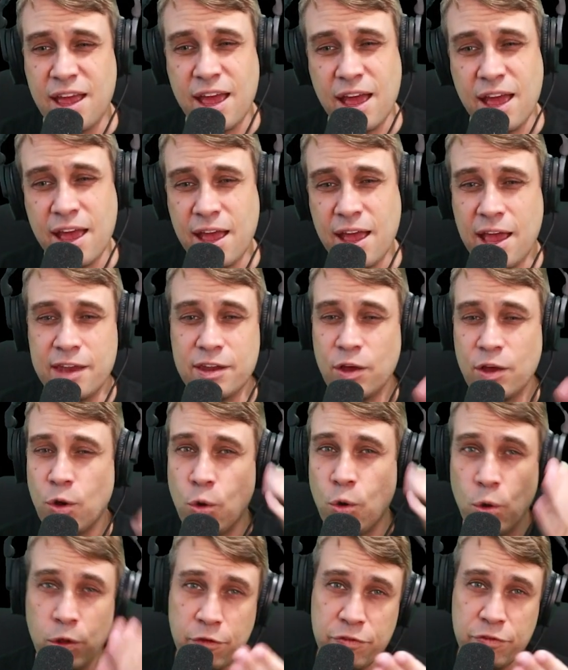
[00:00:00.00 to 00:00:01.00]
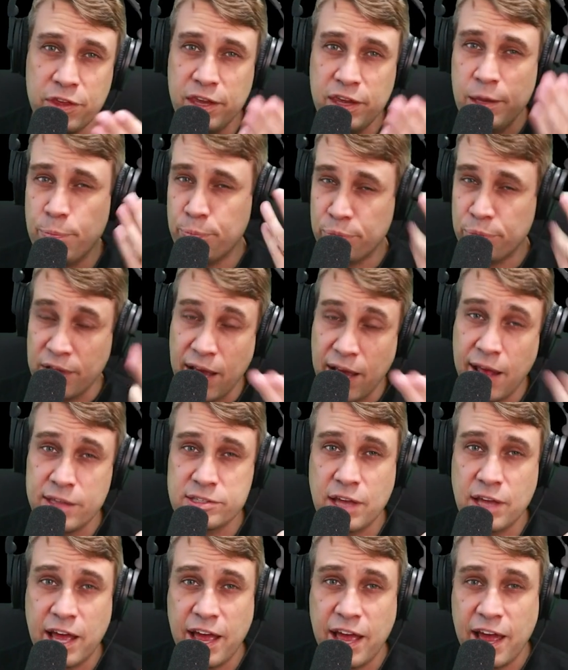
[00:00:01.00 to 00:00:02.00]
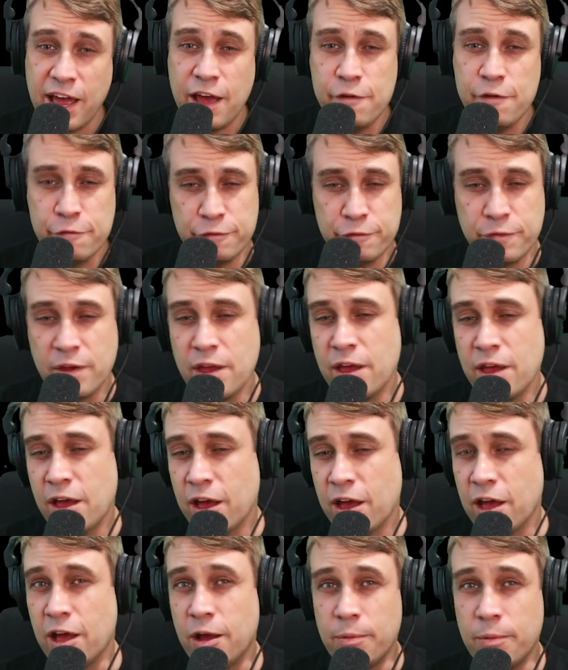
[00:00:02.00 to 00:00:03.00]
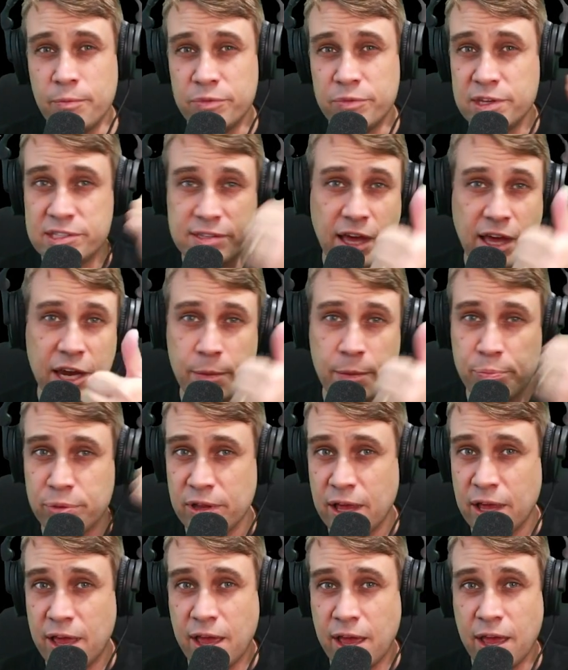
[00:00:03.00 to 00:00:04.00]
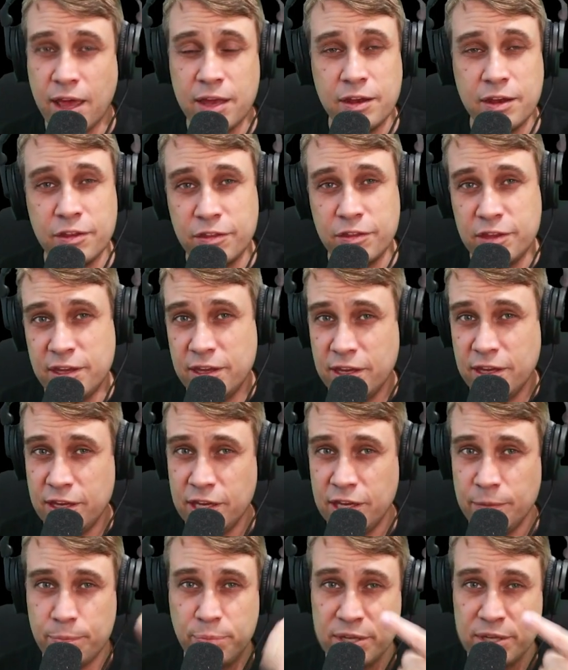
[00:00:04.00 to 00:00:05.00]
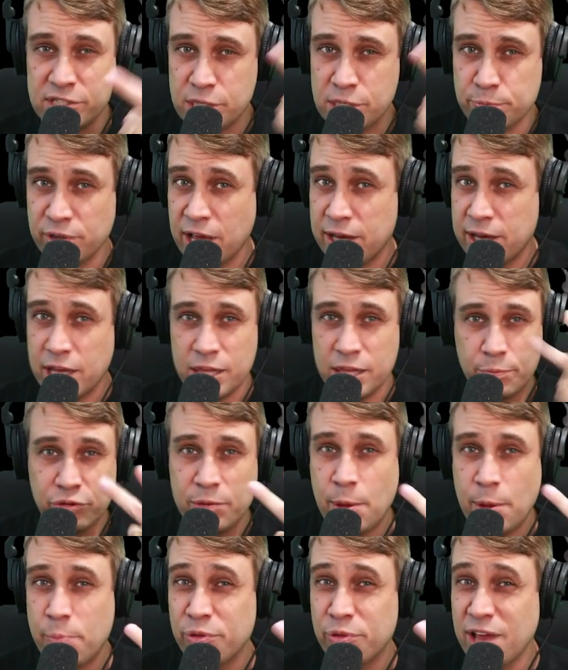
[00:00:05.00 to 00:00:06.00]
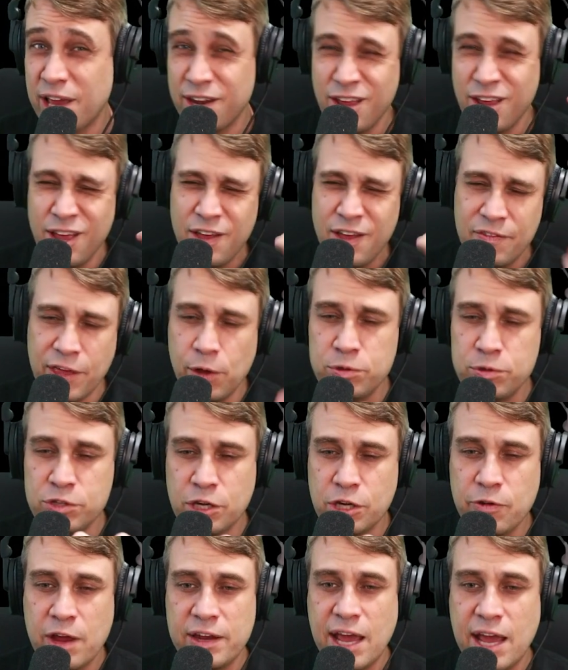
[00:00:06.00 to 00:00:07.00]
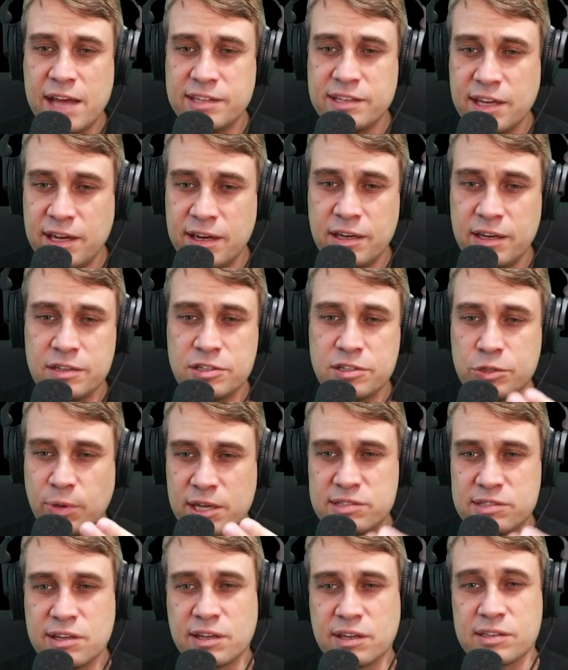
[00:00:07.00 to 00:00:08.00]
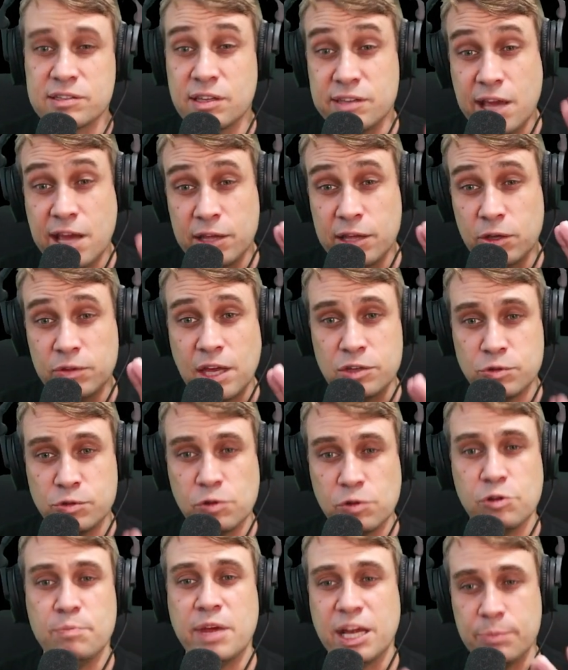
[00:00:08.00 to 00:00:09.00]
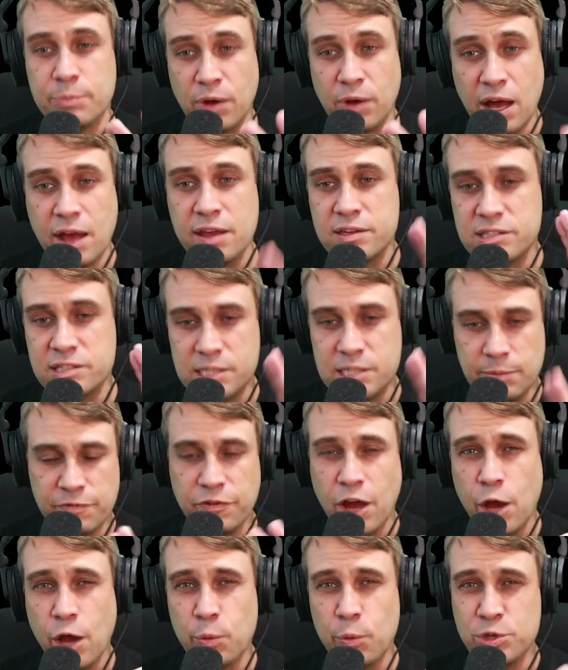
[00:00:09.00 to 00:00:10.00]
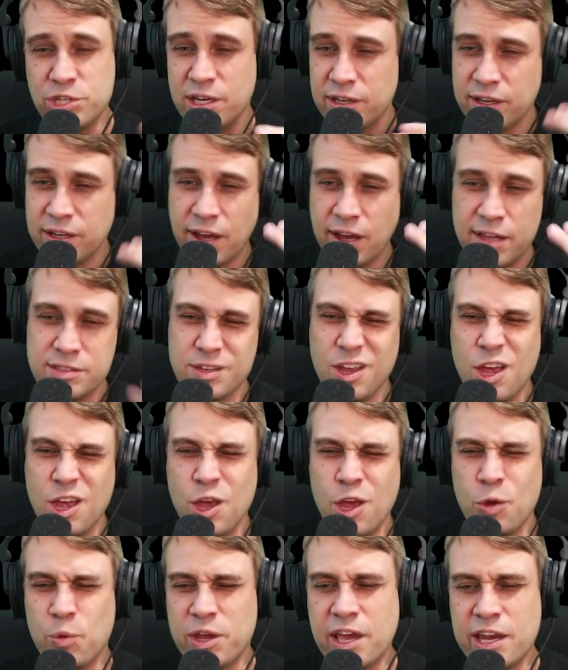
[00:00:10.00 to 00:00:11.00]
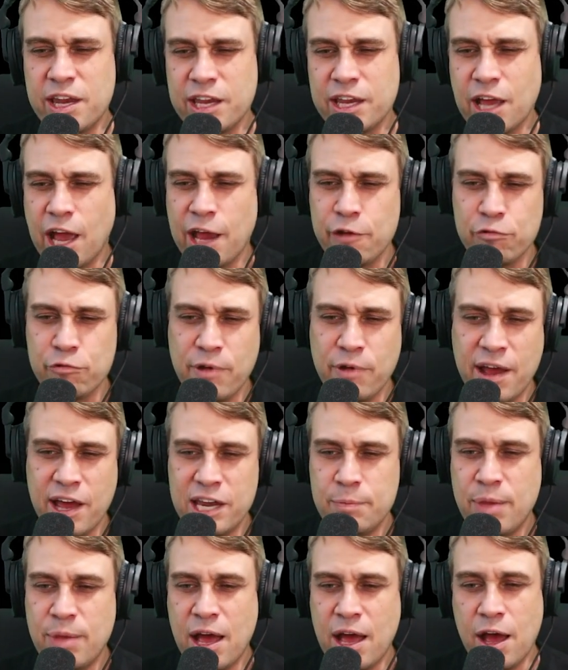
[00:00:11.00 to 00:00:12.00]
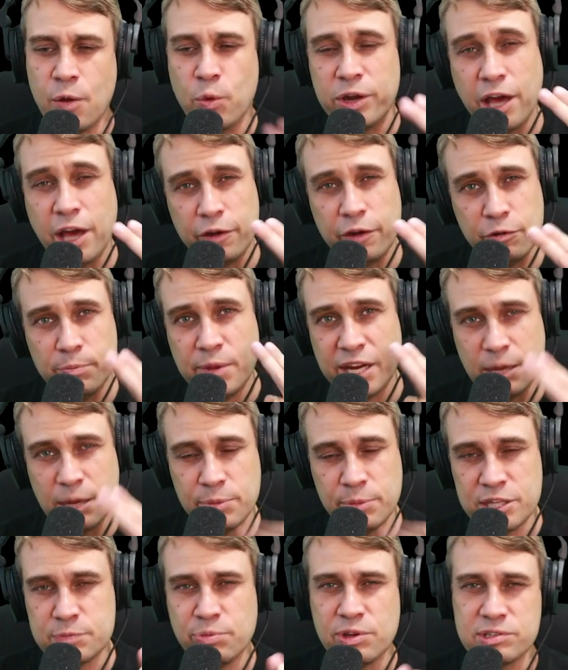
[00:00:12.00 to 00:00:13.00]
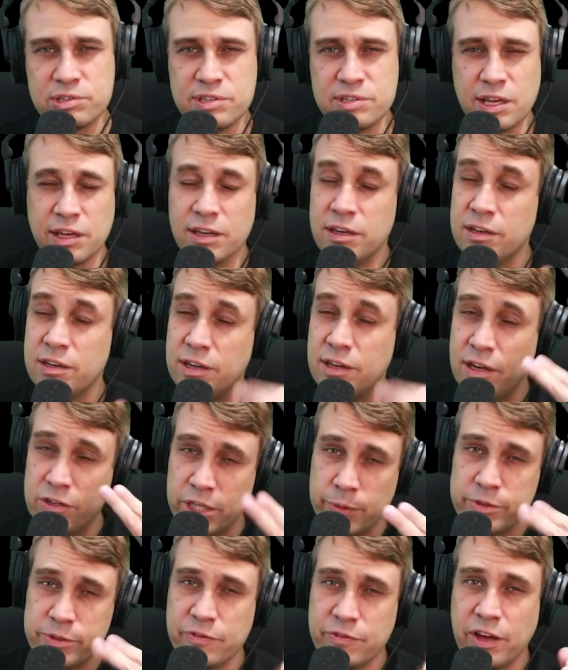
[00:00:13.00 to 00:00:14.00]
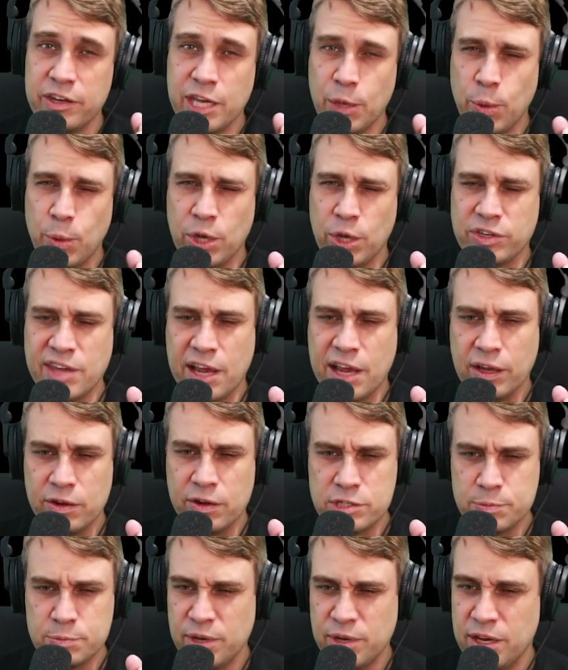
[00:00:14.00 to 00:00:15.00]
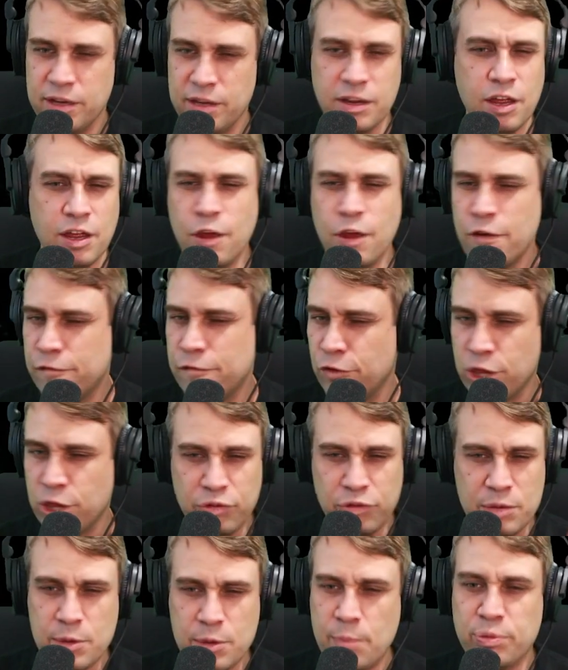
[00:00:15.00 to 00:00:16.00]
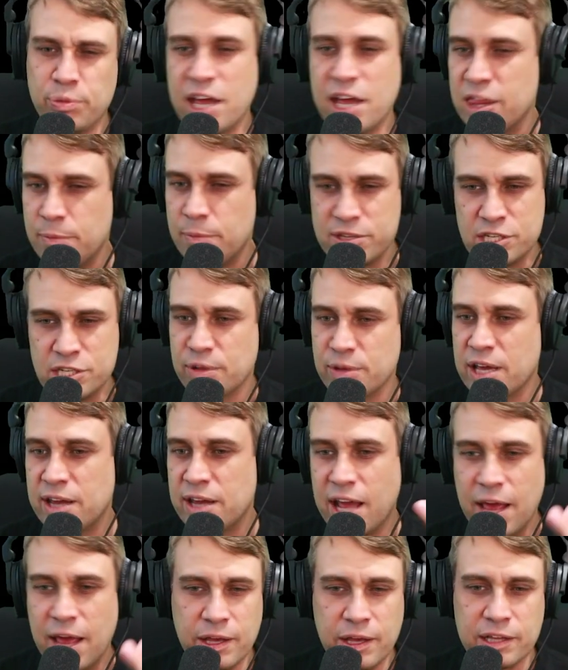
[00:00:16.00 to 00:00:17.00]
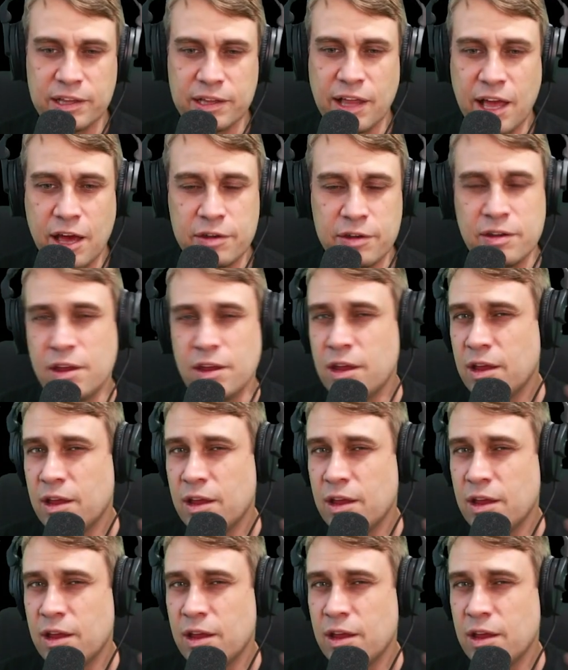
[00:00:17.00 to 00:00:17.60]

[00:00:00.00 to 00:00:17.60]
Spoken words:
And all of the plans I have, the startup plan, the business plan, and the premium plan, they all took around 18 to 20 seconds to download that 200 megabyte zip file, which indicates we're getting around about 100 megabits per second in terms of our network download speed for the premium plan, the business plan, and the cloud,